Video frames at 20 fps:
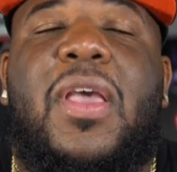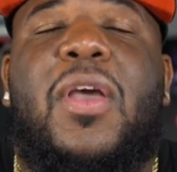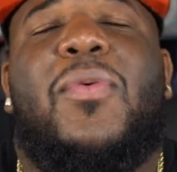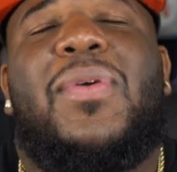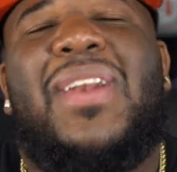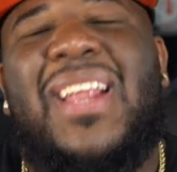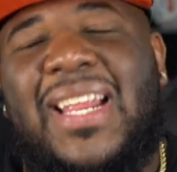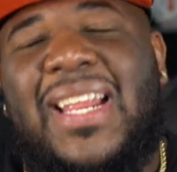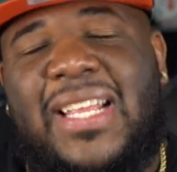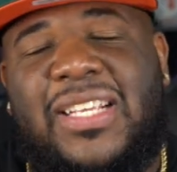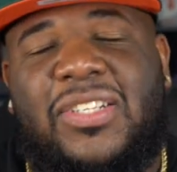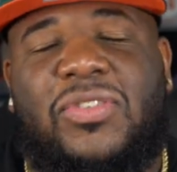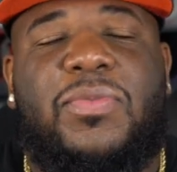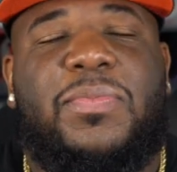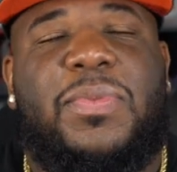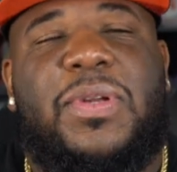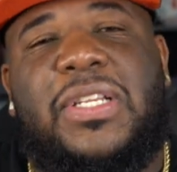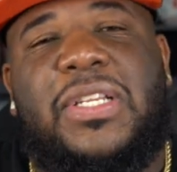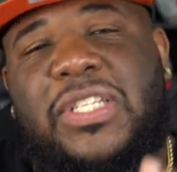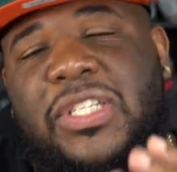well, not history,
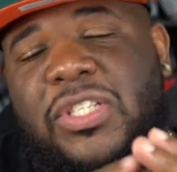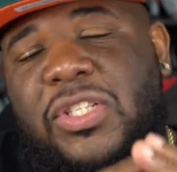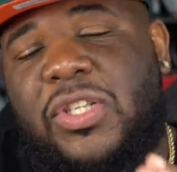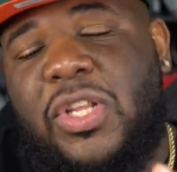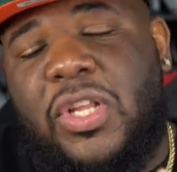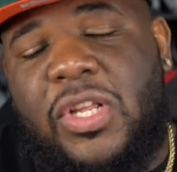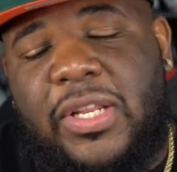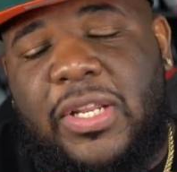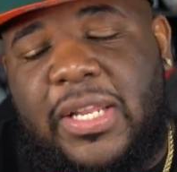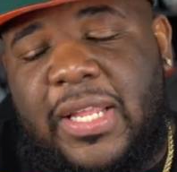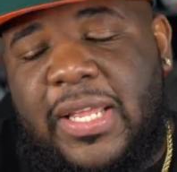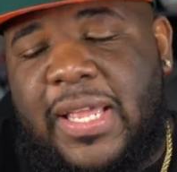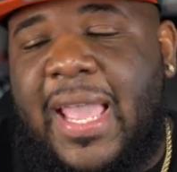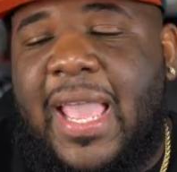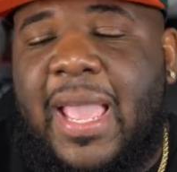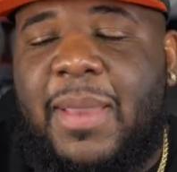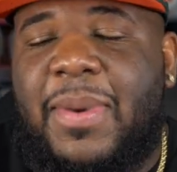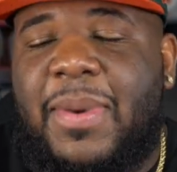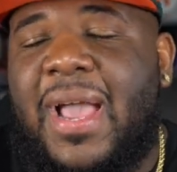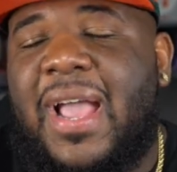but this is the, the
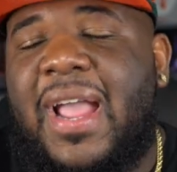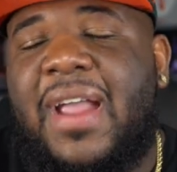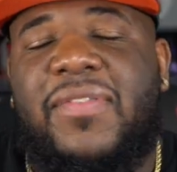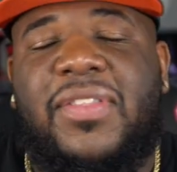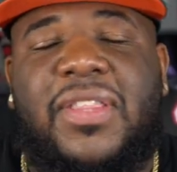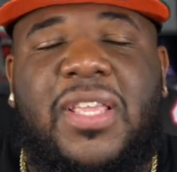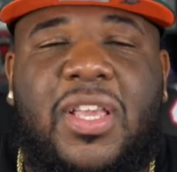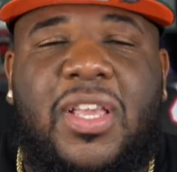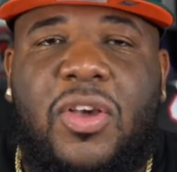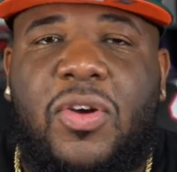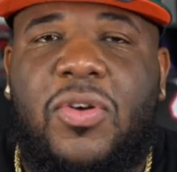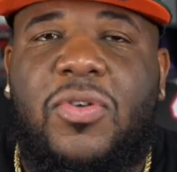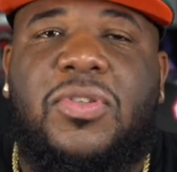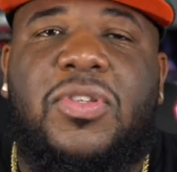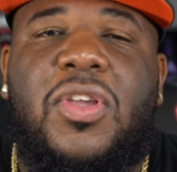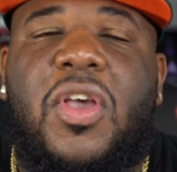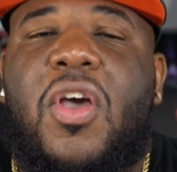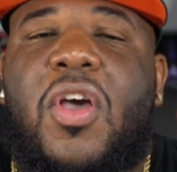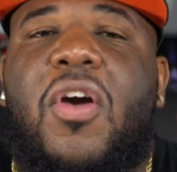game and how everything goes,